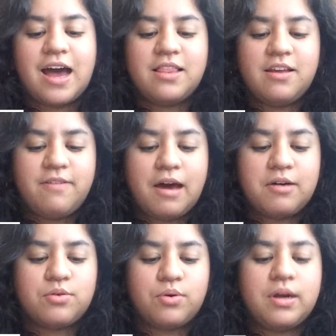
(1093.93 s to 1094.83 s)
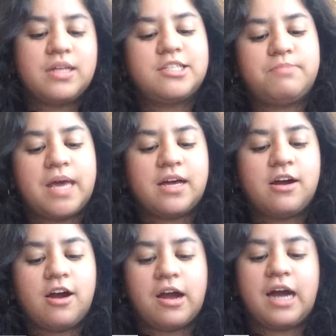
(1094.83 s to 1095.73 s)
I love how Cory and Topanga
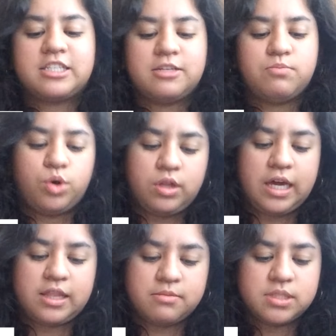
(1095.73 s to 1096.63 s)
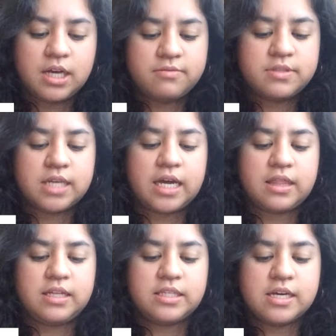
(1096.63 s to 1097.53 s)
are acting more like themselves, like
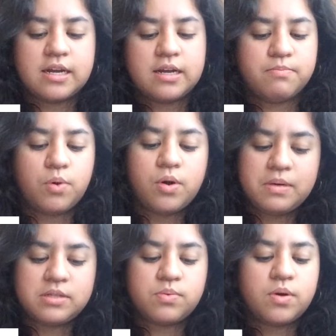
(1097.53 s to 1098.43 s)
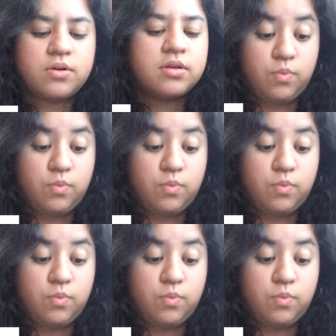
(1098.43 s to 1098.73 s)
they did in Boy Meets World.